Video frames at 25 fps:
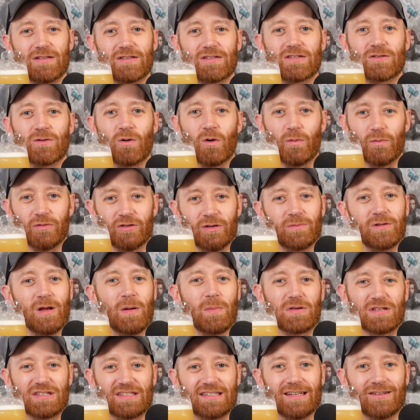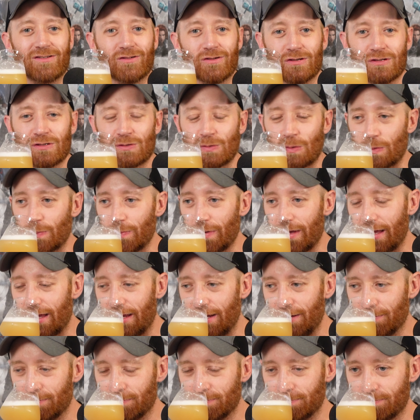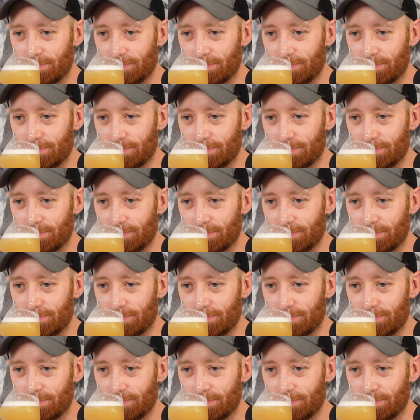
sorbet, some type of citrus sorbet.